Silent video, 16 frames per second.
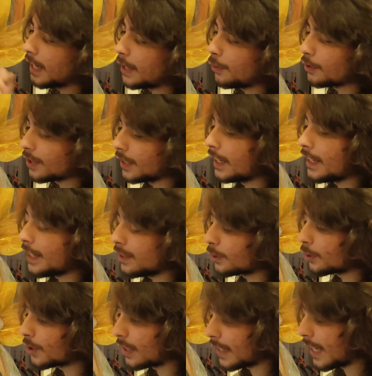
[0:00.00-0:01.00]
I was really
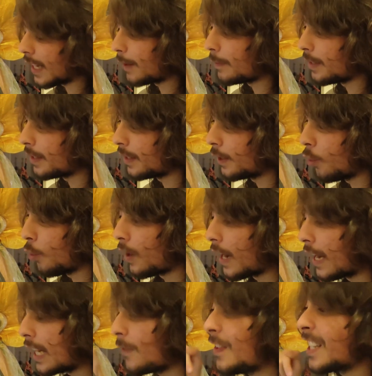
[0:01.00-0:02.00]
into Scriabin
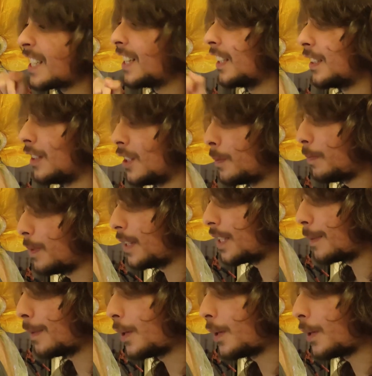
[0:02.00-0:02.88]
when I revisited this piece,